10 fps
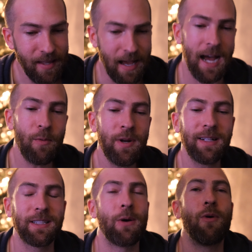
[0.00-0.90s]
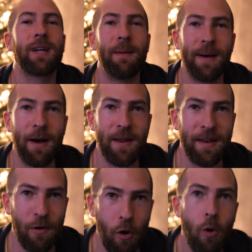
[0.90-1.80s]
I want to talk about
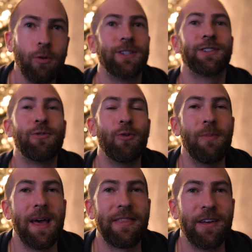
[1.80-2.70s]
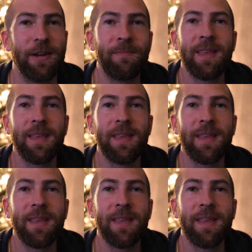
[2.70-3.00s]
an old school method,